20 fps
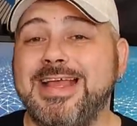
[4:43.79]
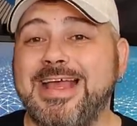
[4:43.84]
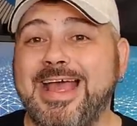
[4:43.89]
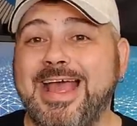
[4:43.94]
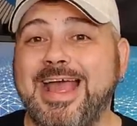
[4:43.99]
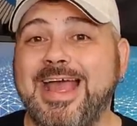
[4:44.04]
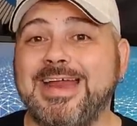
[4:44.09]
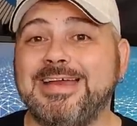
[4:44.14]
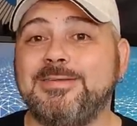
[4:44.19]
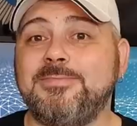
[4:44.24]

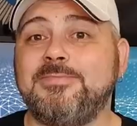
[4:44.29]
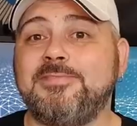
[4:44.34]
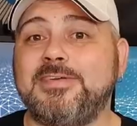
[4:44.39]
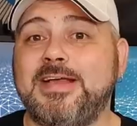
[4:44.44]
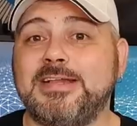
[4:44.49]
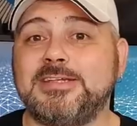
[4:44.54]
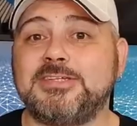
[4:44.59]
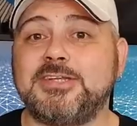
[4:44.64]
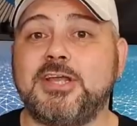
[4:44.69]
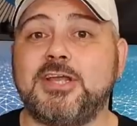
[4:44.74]
had in
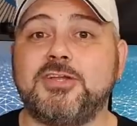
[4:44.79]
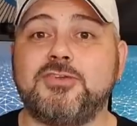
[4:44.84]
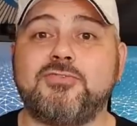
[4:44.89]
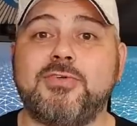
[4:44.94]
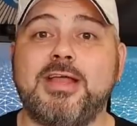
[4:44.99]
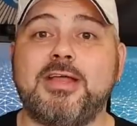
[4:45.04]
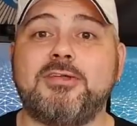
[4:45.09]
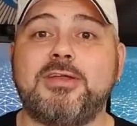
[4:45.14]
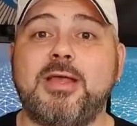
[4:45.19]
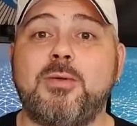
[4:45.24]
fact turned
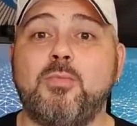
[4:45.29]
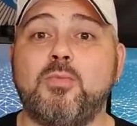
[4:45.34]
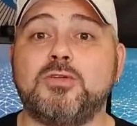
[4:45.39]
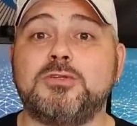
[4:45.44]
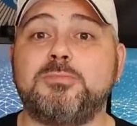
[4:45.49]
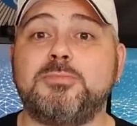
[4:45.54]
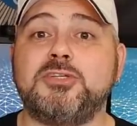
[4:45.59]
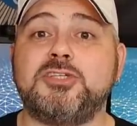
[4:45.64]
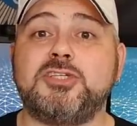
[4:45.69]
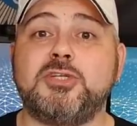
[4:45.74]
round and was
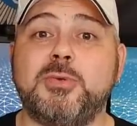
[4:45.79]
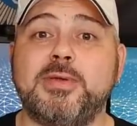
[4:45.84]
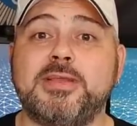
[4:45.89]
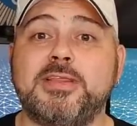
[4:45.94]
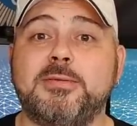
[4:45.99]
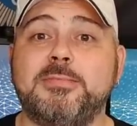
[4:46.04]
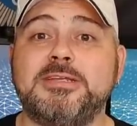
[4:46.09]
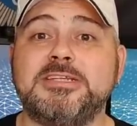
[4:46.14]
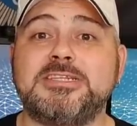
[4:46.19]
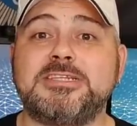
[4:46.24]
pursuing
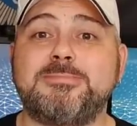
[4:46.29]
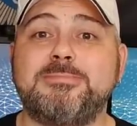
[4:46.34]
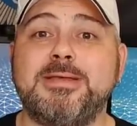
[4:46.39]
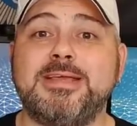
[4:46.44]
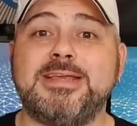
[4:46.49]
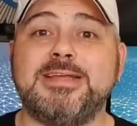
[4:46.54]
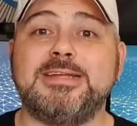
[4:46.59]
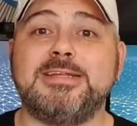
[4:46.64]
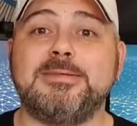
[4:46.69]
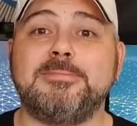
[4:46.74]
them at
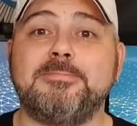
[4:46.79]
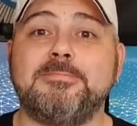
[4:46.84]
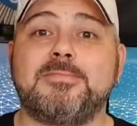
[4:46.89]
speed,